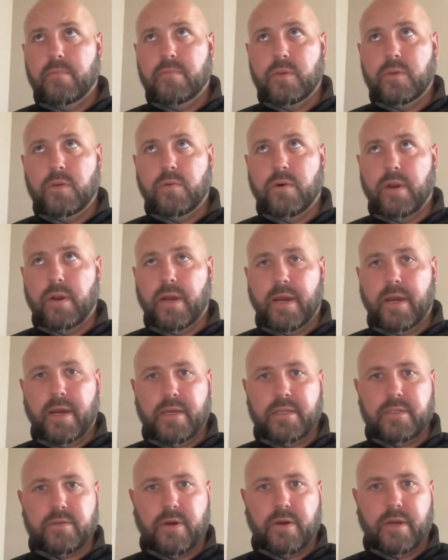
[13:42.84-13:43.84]
you want to
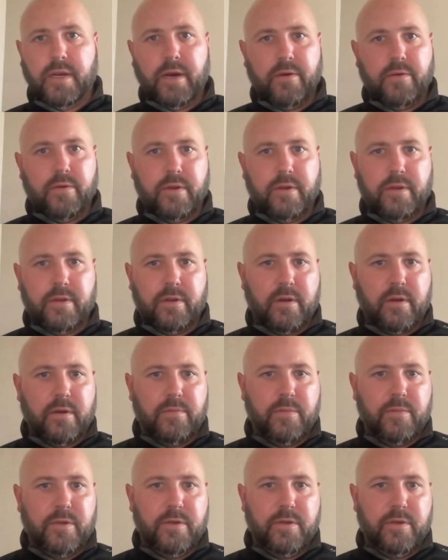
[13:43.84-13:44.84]
ask right now, you can
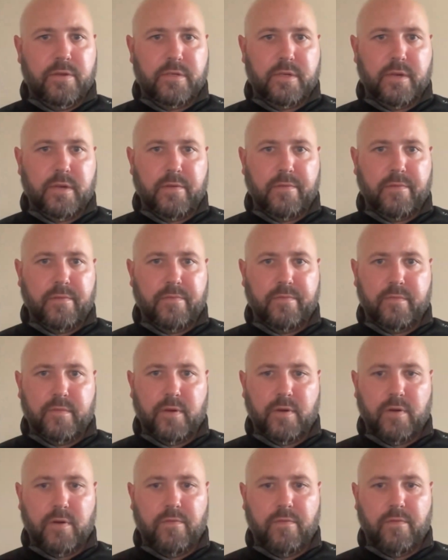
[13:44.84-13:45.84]
unmute yourself,
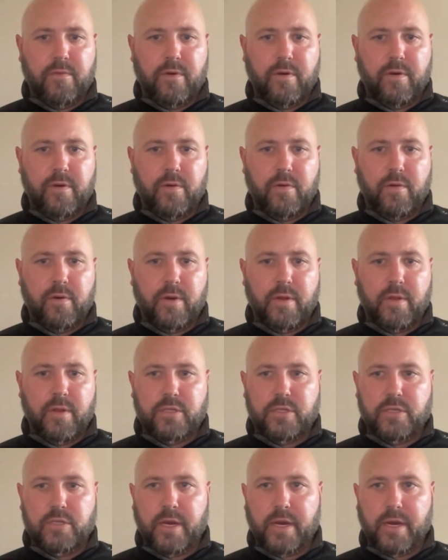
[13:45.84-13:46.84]
go for it, or in the
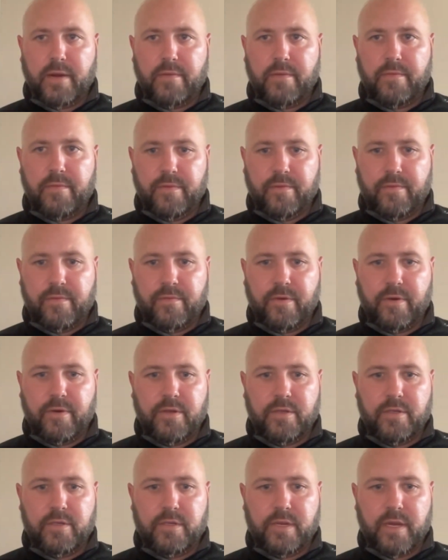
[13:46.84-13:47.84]
chat, feel free
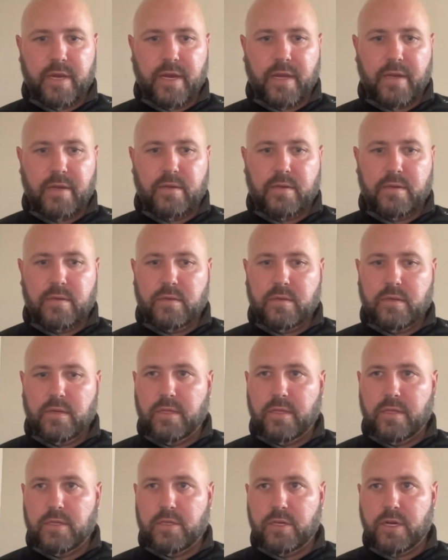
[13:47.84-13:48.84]
to just add
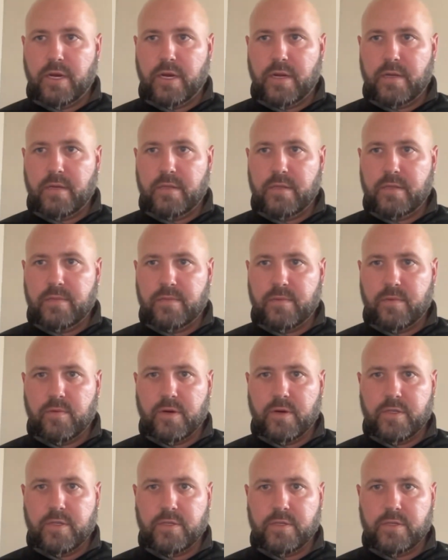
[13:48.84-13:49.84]
in the chat some
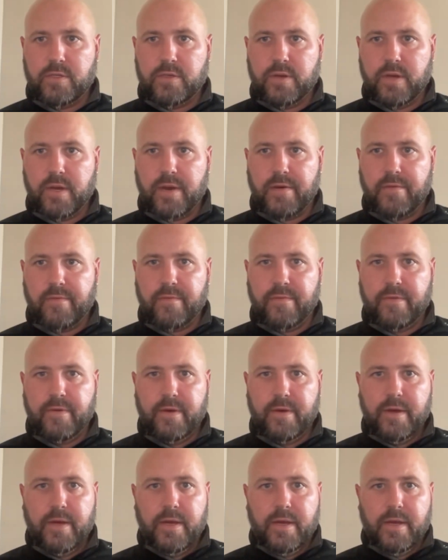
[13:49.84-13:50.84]
questions you have.
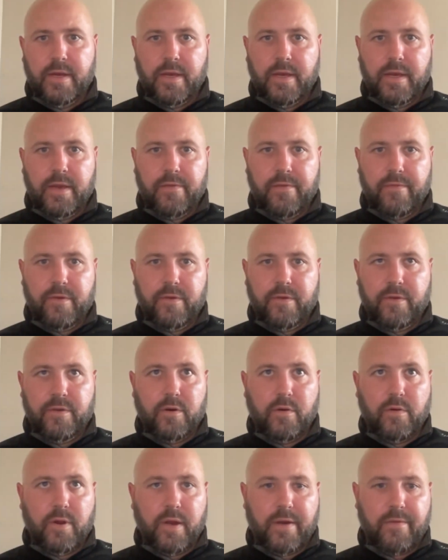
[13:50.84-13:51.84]
If you
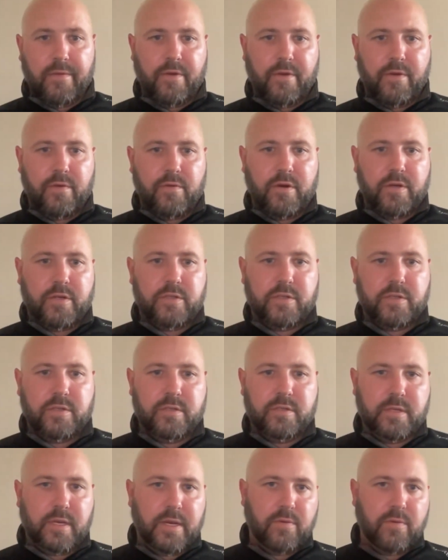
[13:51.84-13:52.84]
don't have any
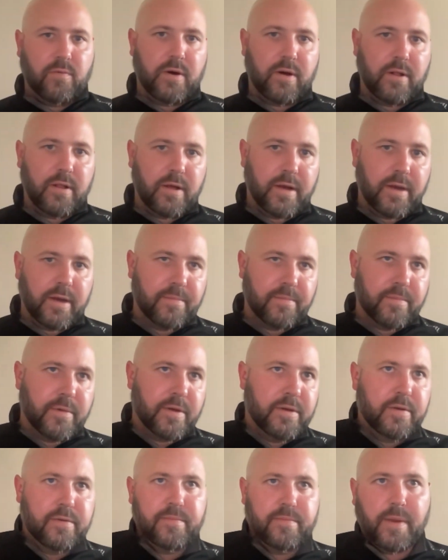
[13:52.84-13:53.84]
questions, and while
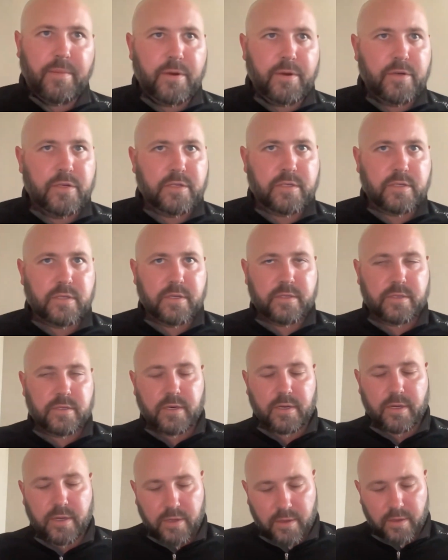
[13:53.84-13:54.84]
maybe you're just
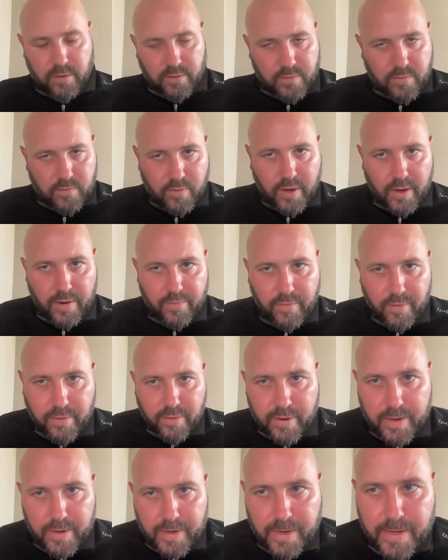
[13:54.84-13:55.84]
listening or
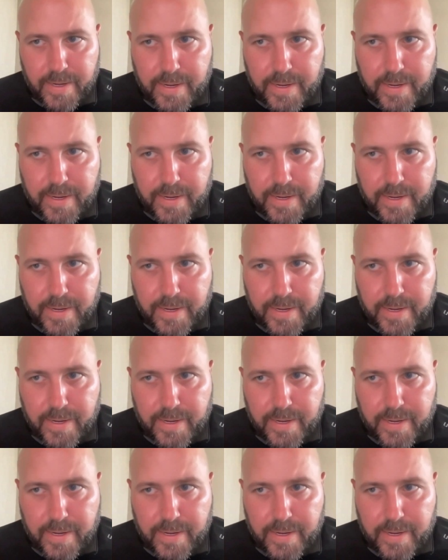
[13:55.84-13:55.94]
whatever,